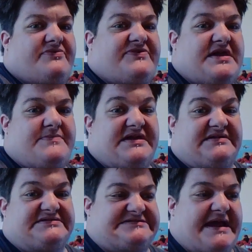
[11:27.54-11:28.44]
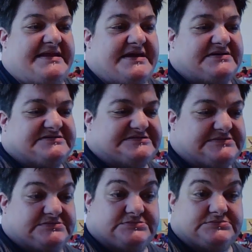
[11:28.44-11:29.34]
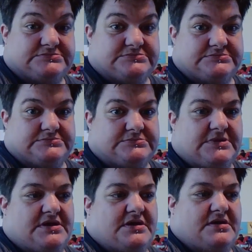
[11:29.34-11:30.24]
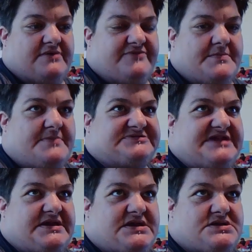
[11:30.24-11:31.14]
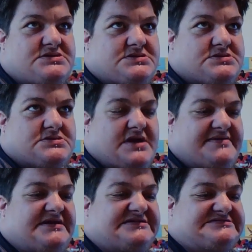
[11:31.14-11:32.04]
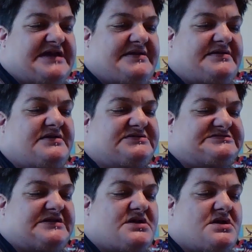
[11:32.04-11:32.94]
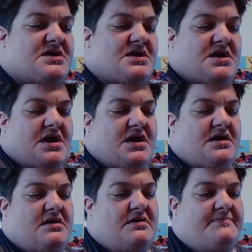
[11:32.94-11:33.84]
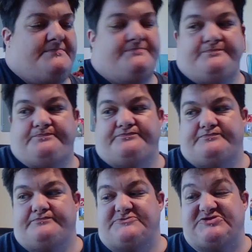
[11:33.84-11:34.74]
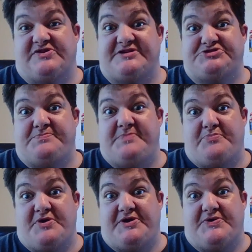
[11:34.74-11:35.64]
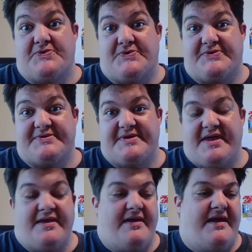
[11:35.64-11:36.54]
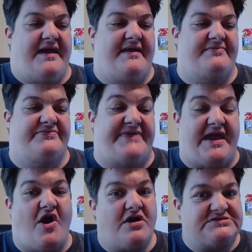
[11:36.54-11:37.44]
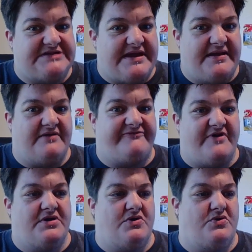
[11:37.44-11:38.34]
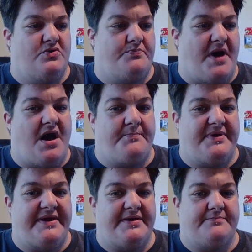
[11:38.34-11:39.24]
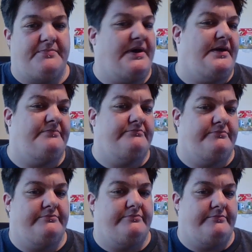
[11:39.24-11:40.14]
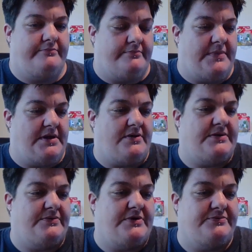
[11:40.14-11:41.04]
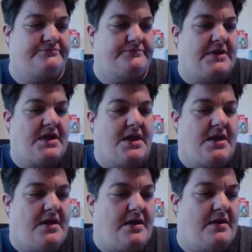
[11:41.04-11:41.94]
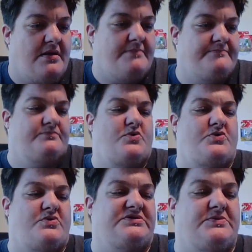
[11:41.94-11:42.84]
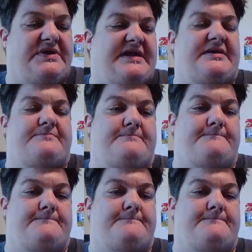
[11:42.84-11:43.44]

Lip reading: theme is psychics. If I'm not mistaken, I think it's psychics. So that should be pretty cool. And they are saying a Funko Pop in it, but, you know, I don't know. Won't know until we get it.